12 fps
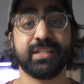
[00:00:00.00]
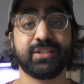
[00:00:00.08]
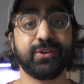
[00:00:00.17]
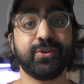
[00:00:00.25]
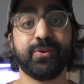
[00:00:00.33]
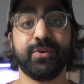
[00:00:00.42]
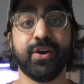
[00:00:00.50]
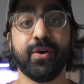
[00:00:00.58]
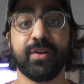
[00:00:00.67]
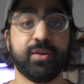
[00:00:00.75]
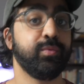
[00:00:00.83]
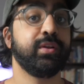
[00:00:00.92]
I still don't know
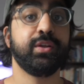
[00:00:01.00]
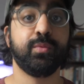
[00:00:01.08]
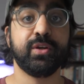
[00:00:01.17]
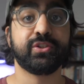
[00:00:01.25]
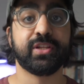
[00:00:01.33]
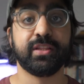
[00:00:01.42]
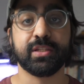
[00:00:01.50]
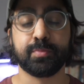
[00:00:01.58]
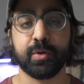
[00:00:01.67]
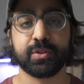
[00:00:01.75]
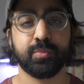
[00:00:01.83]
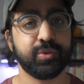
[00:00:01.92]
and I really wish that this
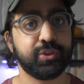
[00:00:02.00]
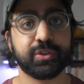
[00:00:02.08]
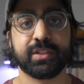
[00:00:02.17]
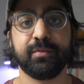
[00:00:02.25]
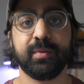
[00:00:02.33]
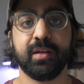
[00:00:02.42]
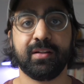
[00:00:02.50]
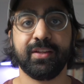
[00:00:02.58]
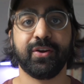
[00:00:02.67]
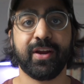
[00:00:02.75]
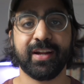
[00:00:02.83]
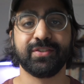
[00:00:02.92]
person would just give me a
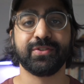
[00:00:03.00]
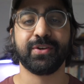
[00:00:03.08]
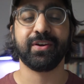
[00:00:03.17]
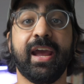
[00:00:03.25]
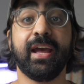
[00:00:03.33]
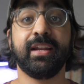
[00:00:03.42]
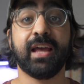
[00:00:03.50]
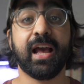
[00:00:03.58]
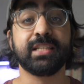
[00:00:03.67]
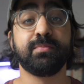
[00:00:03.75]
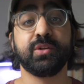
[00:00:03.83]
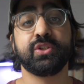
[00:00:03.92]
clear answer. And
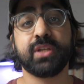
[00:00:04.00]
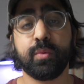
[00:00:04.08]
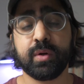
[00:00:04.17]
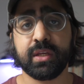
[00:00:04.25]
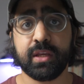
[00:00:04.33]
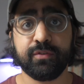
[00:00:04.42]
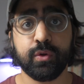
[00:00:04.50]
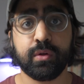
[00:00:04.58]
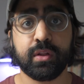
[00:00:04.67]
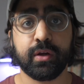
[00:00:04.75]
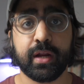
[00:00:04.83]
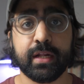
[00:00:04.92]
as much as I wanna give you a
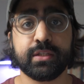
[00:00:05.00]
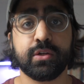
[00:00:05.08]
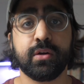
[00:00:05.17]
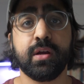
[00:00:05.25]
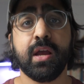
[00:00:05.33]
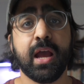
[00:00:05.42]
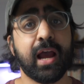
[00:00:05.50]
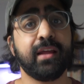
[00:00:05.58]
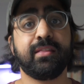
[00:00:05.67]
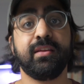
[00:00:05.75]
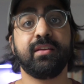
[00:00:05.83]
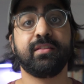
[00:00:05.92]
clear answer, I
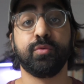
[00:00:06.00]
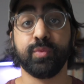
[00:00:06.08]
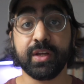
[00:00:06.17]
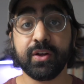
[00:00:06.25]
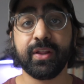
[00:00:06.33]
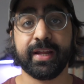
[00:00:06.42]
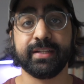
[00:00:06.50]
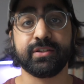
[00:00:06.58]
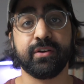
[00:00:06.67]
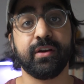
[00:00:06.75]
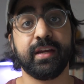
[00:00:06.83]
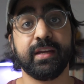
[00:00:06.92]
think the real
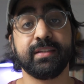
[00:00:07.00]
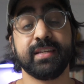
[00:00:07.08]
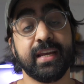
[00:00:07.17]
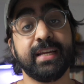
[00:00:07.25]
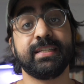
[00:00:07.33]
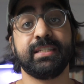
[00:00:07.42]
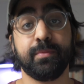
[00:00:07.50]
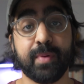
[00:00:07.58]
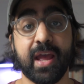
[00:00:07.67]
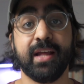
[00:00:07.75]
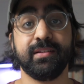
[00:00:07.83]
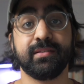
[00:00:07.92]
answer is it
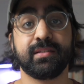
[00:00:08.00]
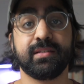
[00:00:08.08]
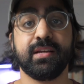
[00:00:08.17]
depends.